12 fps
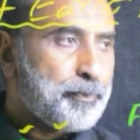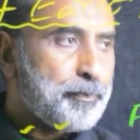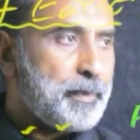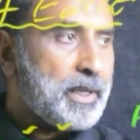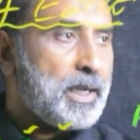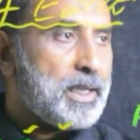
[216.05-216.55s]

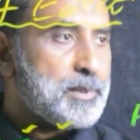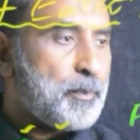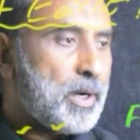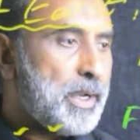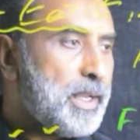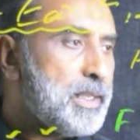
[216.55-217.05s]
because
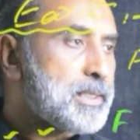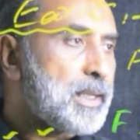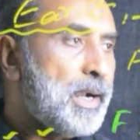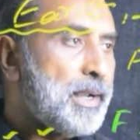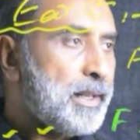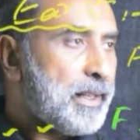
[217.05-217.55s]
body is
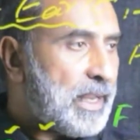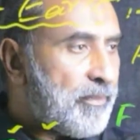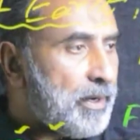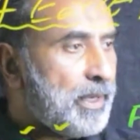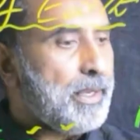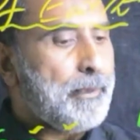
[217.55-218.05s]
under
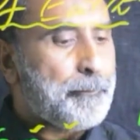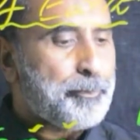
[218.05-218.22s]
gravity,